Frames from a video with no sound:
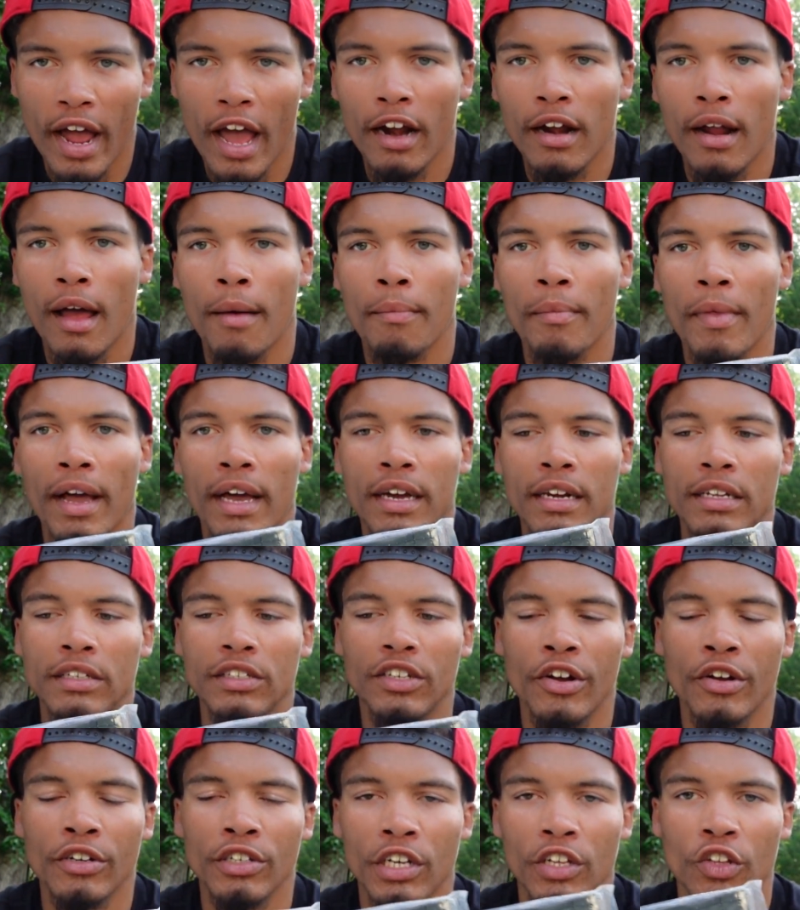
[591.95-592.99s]
I'm not going to
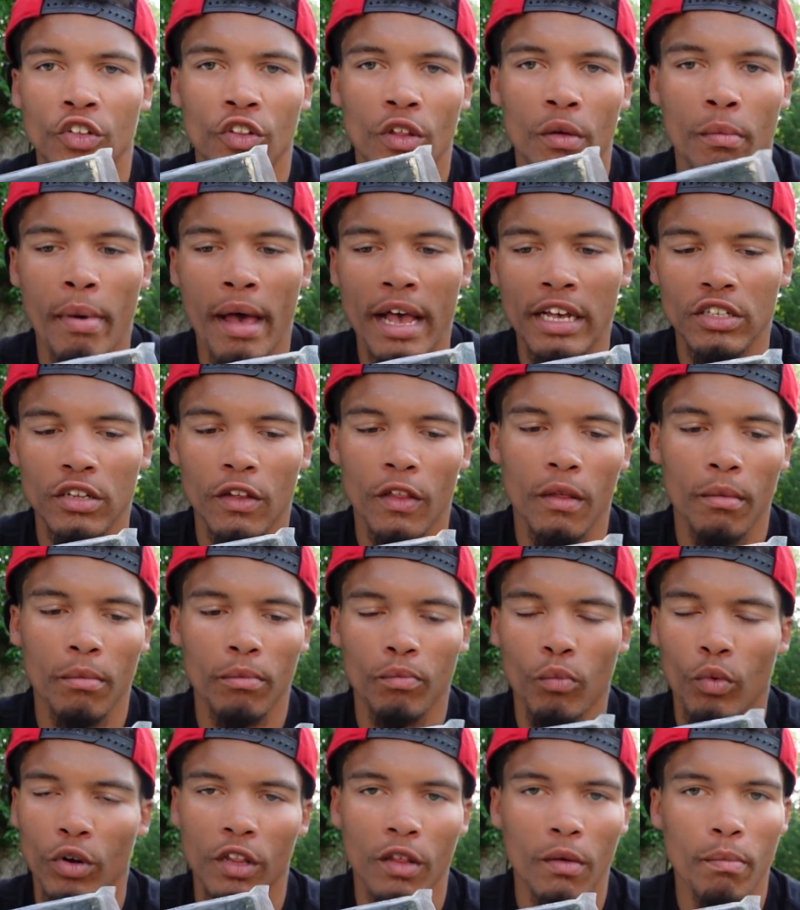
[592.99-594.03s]
sit here and say they're the best
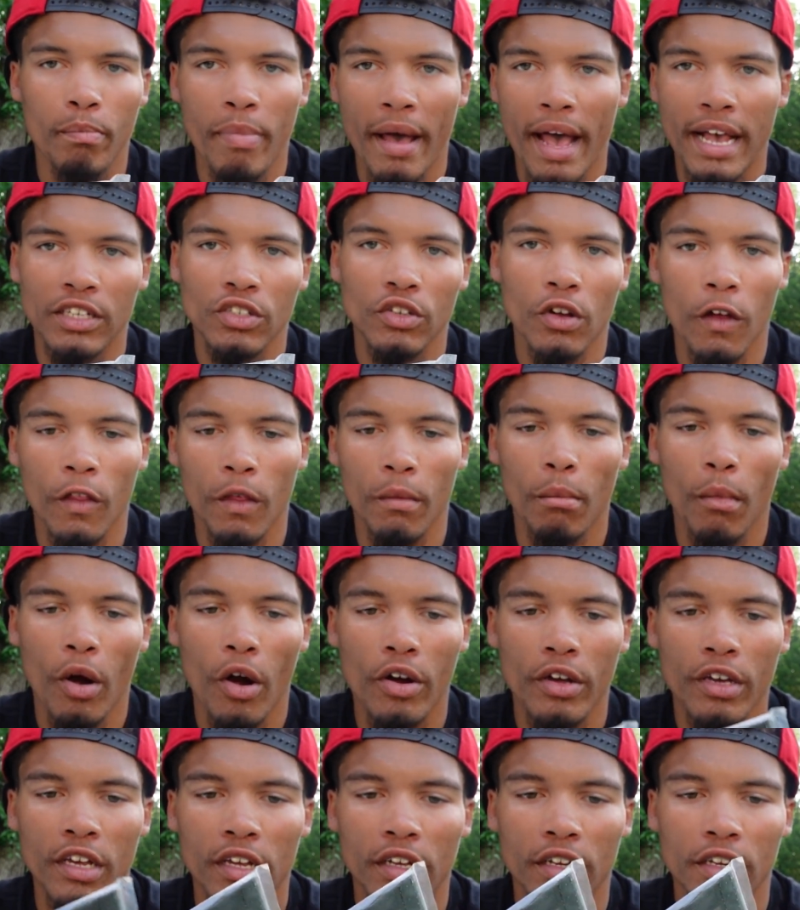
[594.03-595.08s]
one of the best on the
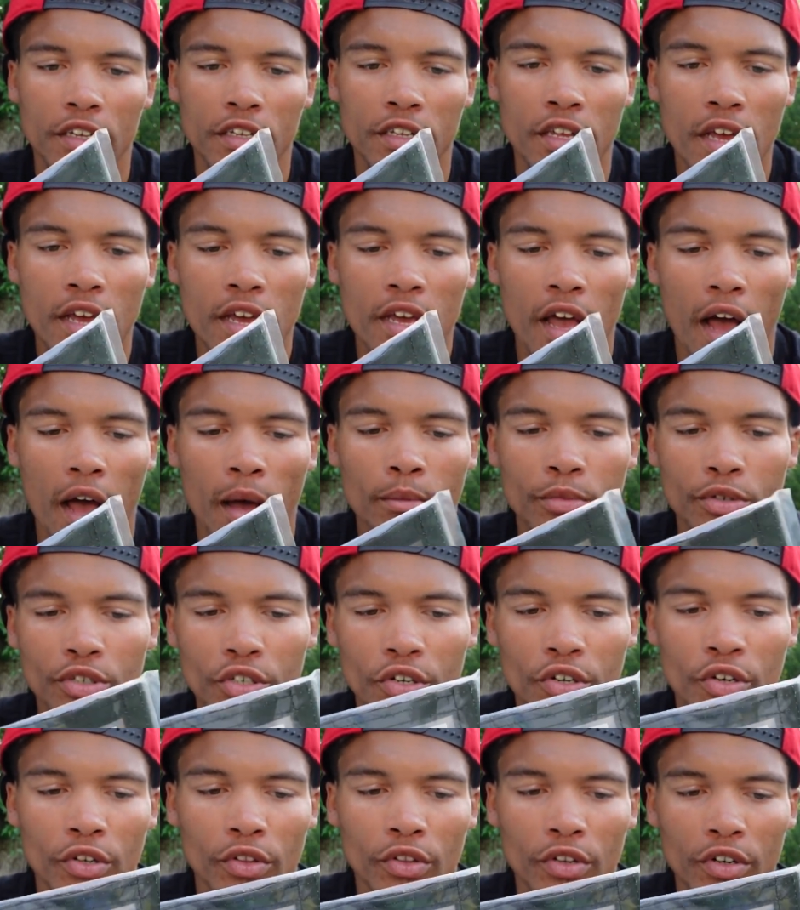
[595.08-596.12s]
market, because I'm
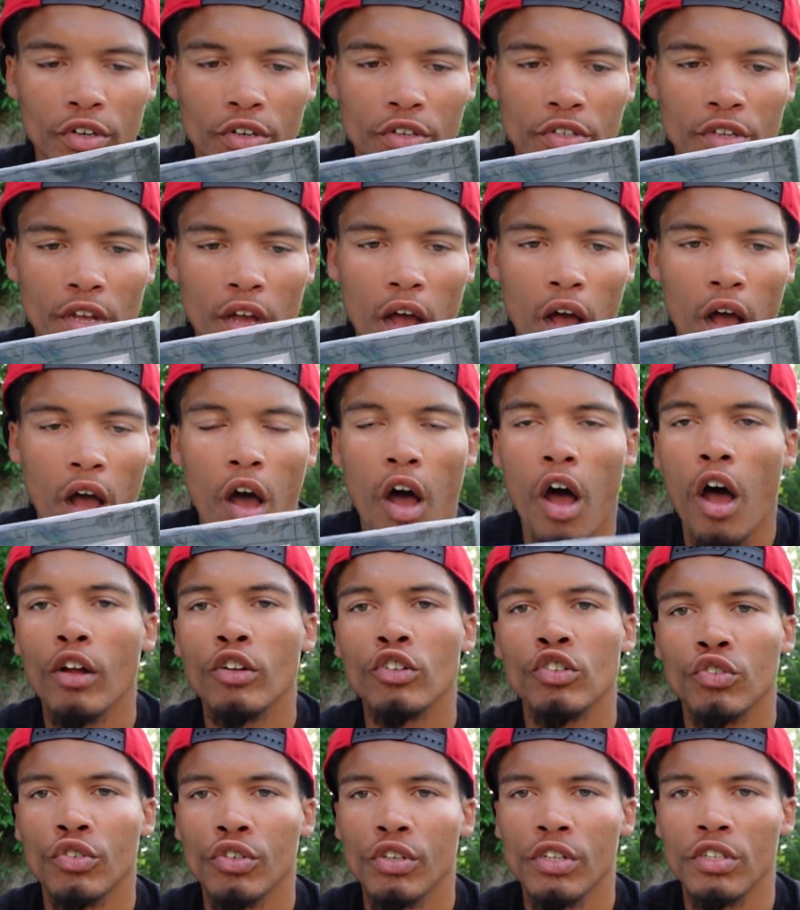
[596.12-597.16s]
sure there's
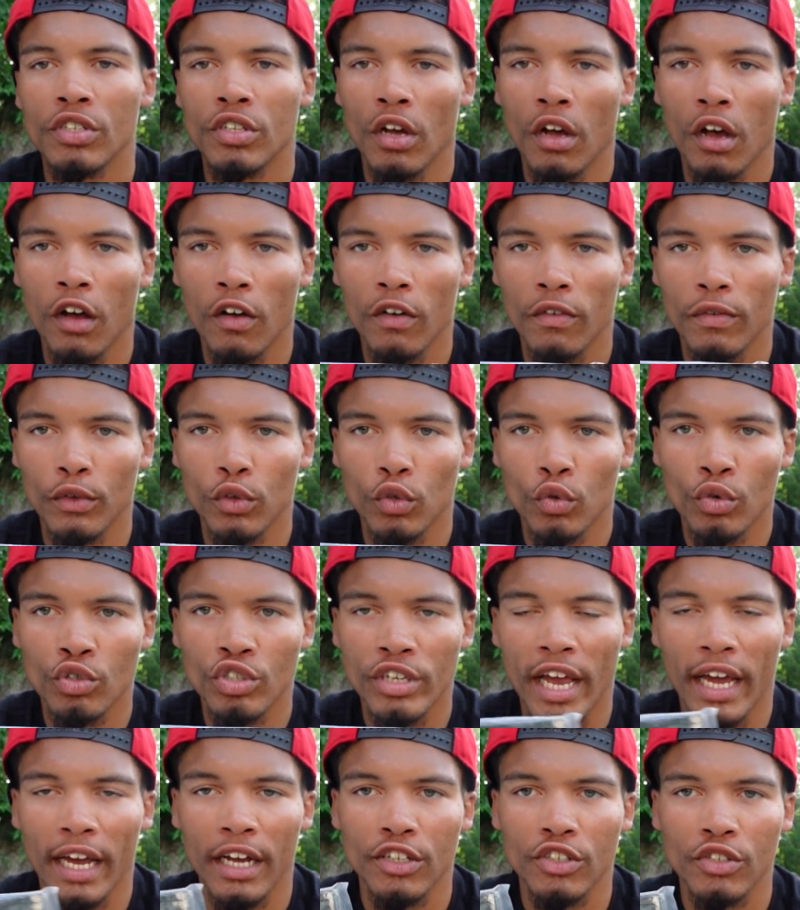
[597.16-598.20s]
hundreds of lure
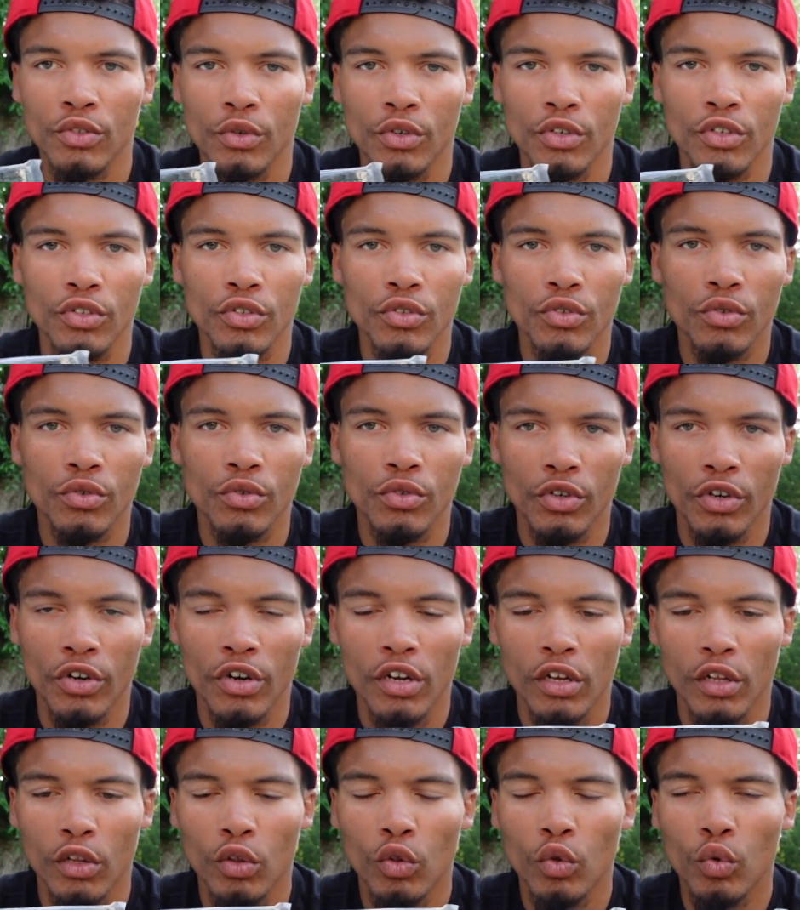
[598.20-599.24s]
jackets you can use, or
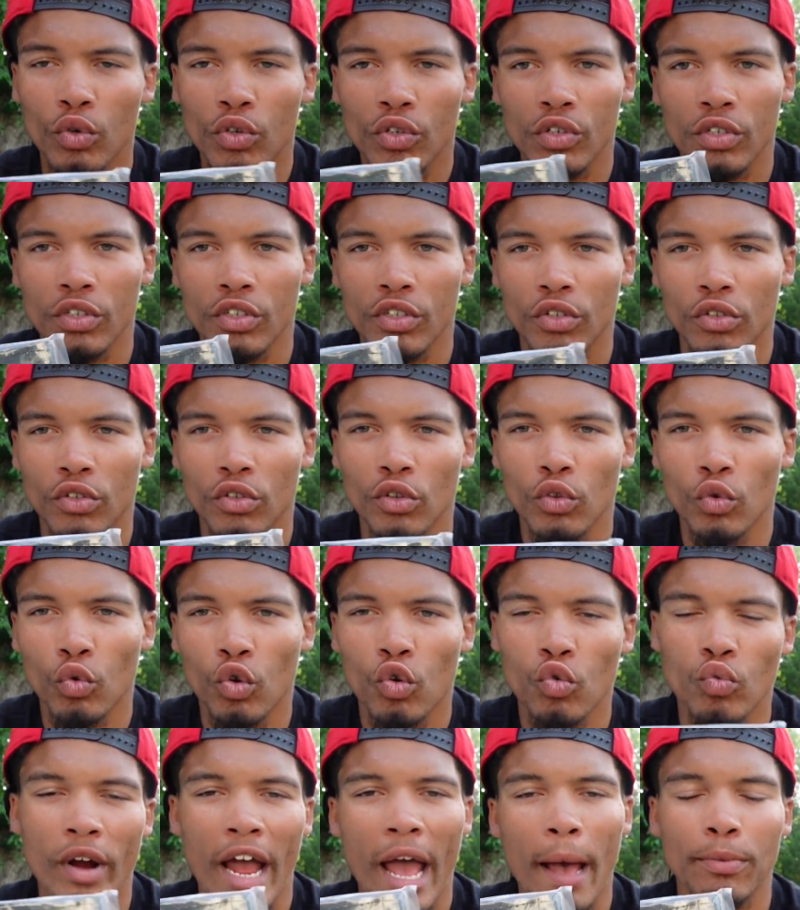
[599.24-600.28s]
lure
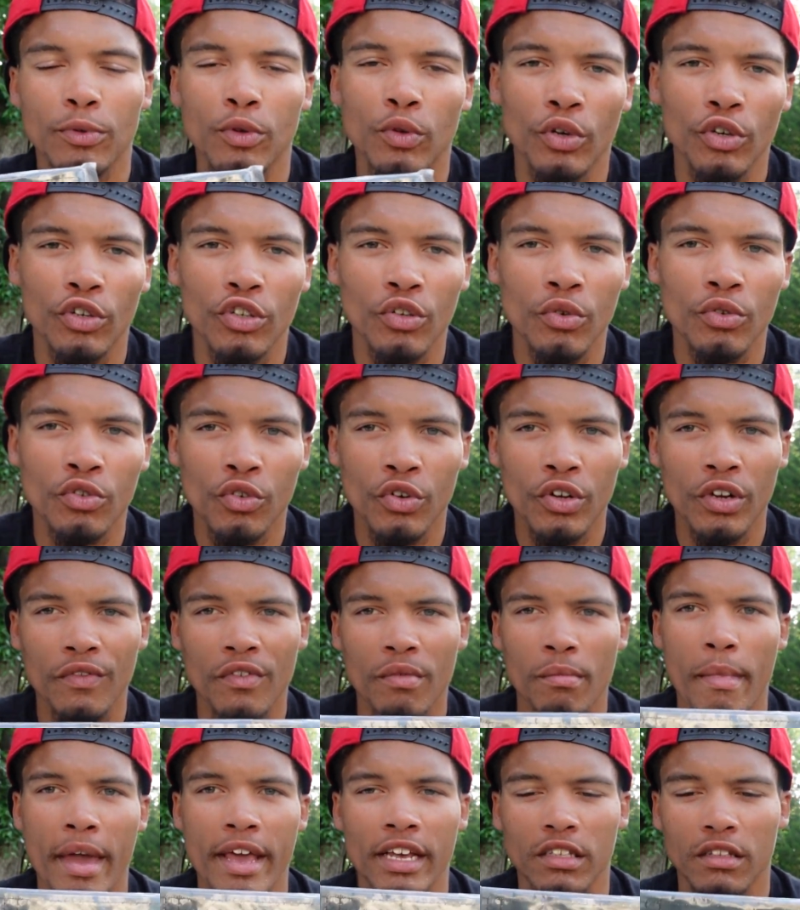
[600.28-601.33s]
wraps you can use. You can
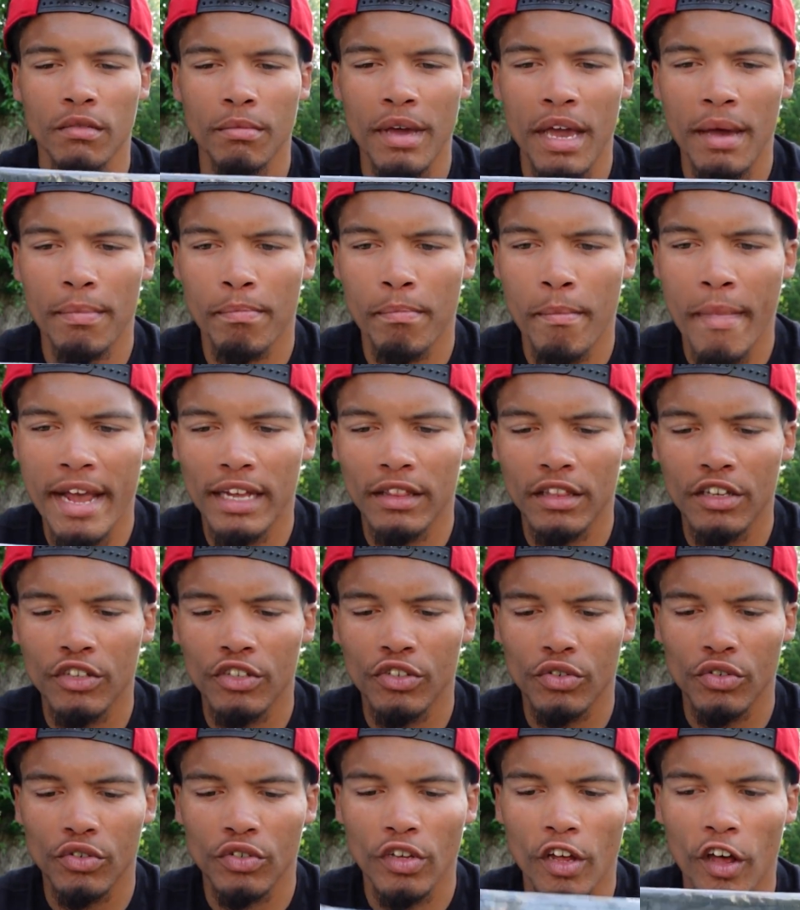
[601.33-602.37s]
even make these
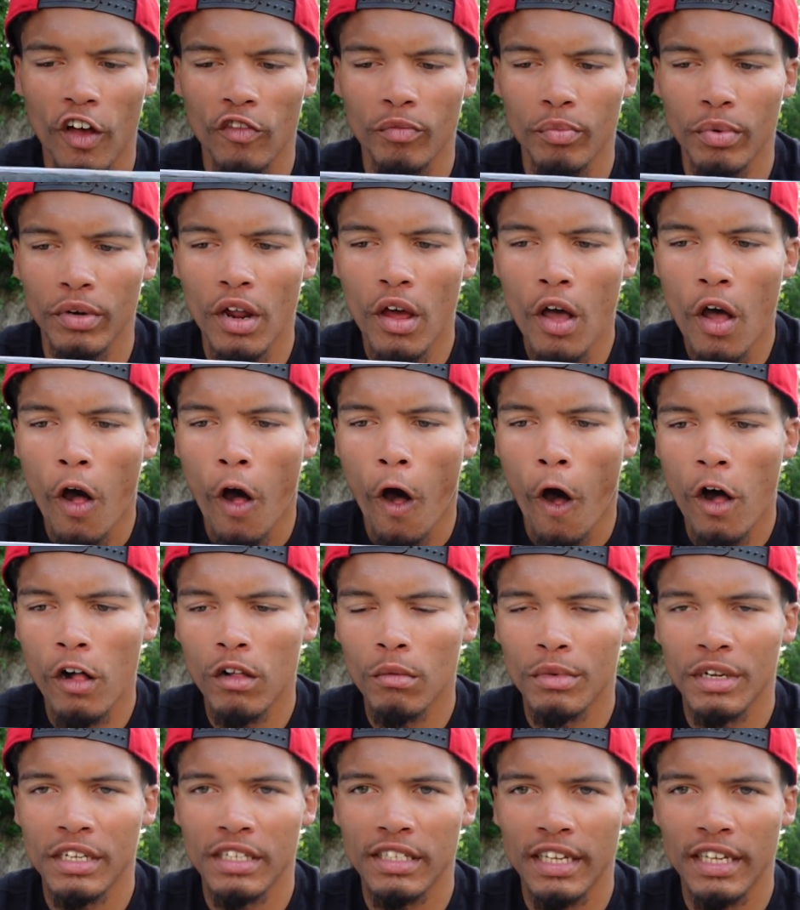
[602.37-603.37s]
yourself. But all I'm going to